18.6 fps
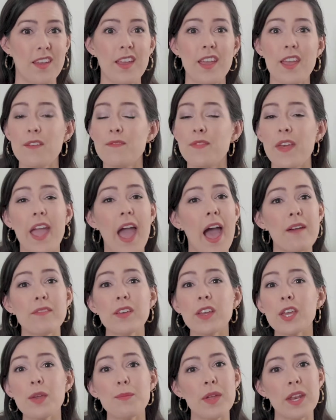If they
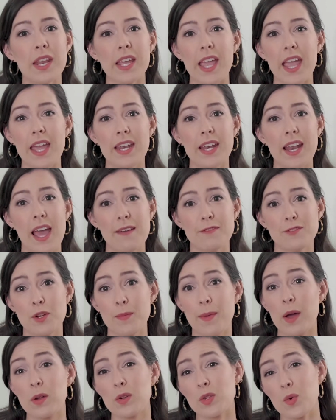haven't communicated after
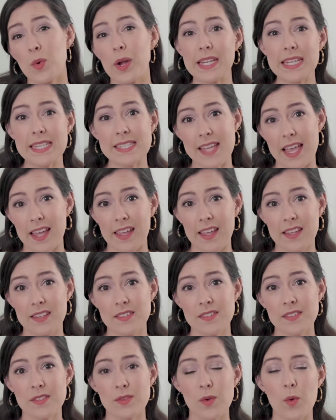about 20
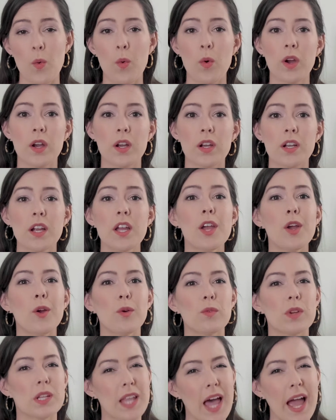seconds or
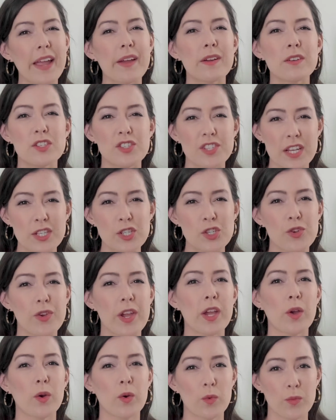rely on
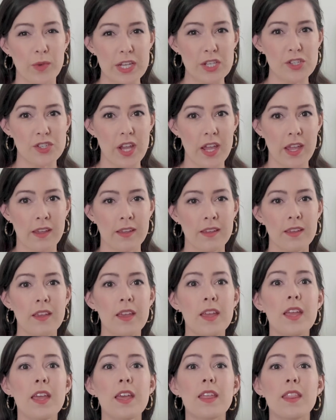gesturing or reaching,
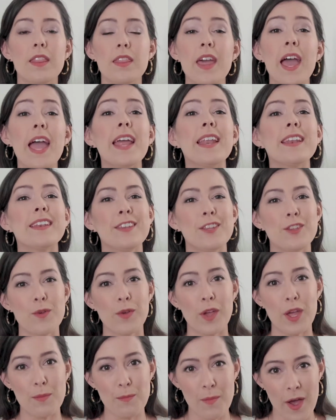then you
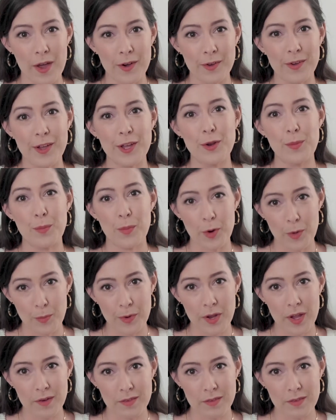can model an appropriate